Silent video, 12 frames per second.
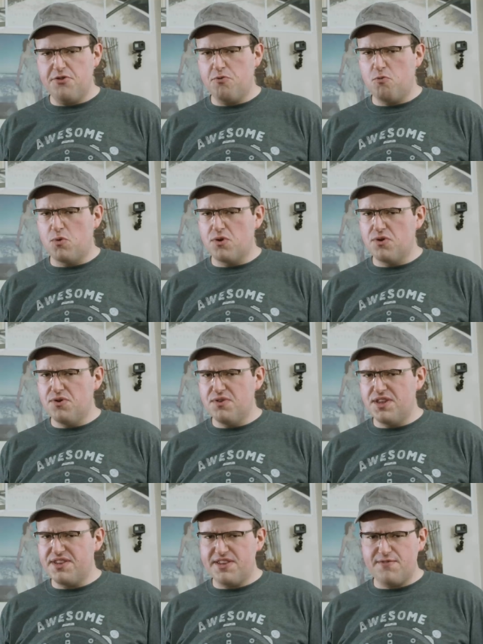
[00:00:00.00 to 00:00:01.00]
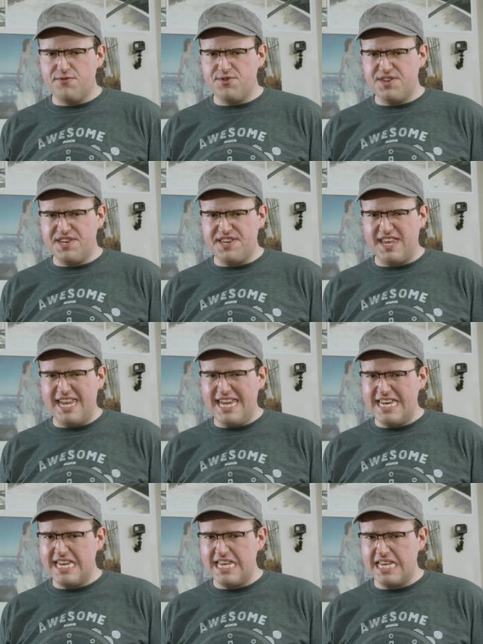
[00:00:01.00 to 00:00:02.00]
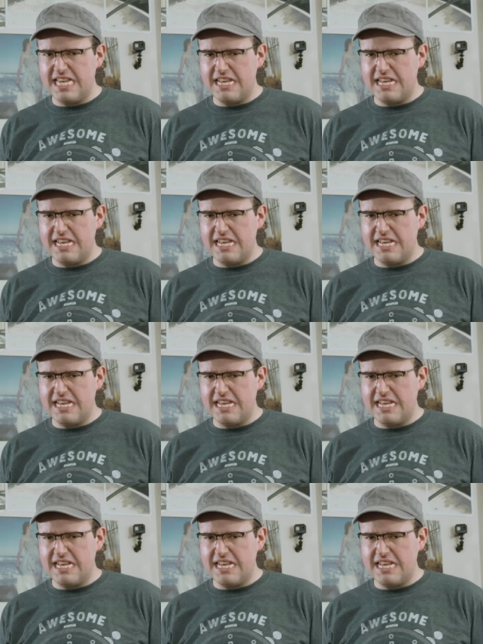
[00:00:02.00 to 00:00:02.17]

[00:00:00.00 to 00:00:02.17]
the world has ever seen?